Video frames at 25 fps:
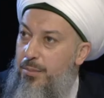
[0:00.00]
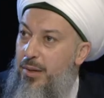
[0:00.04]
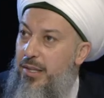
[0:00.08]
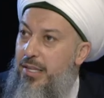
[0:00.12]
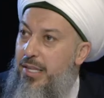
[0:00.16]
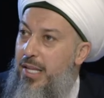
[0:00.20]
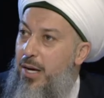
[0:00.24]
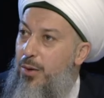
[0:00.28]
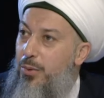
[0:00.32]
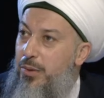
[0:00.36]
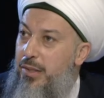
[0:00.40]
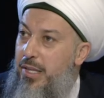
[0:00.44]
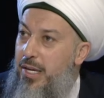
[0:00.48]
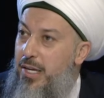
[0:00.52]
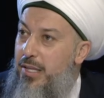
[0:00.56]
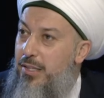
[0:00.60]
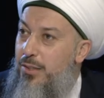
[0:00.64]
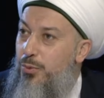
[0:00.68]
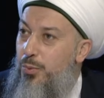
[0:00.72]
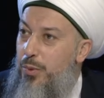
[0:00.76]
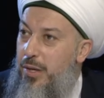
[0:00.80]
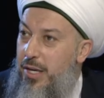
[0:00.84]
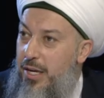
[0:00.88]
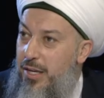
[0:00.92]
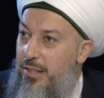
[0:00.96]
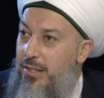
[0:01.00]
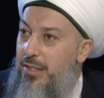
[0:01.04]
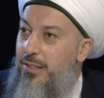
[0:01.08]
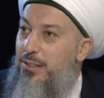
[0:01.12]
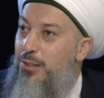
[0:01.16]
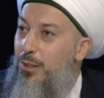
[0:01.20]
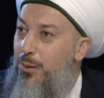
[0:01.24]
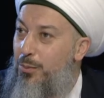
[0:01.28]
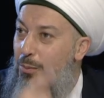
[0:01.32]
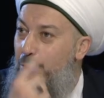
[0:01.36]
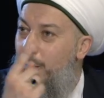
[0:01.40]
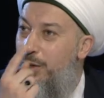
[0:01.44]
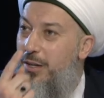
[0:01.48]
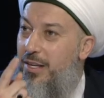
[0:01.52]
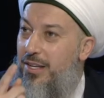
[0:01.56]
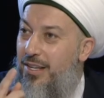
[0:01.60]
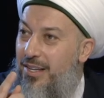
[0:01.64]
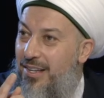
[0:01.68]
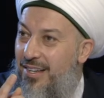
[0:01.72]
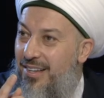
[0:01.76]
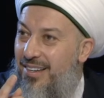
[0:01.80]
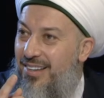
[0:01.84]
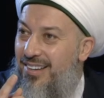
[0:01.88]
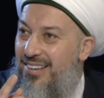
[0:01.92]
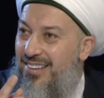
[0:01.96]
nowadays, we eat until morning
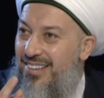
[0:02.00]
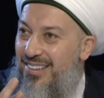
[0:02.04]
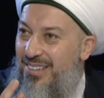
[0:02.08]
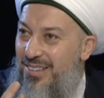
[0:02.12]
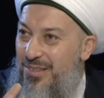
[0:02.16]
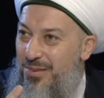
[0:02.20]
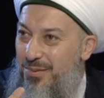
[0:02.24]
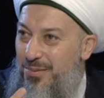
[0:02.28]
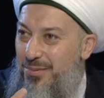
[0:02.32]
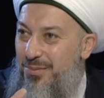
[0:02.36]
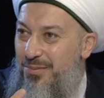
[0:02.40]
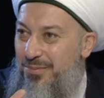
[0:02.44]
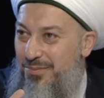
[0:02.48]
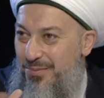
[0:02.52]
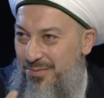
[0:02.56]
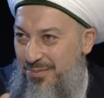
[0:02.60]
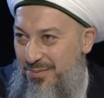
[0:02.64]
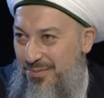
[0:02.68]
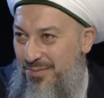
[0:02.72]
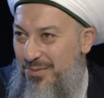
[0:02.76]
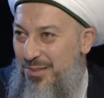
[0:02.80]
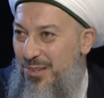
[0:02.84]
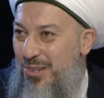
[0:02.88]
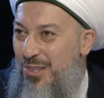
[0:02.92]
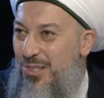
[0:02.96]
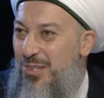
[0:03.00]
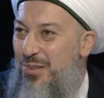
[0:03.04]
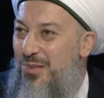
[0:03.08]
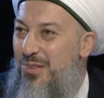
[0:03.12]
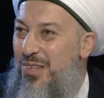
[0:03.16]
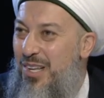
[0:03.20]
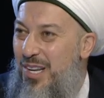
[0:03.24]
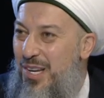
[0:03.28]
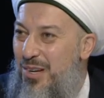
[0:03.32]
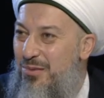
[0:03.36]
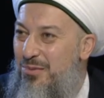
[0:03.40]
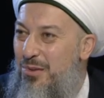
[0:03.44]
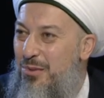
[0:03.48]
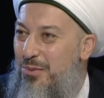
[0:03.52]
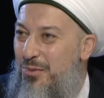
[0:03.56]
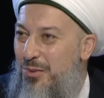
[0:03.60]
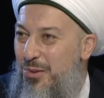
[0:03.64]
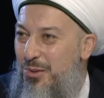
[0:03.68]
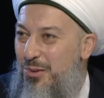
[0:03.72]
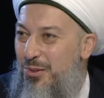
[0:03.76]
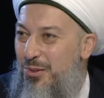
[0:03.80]
because of the love of food.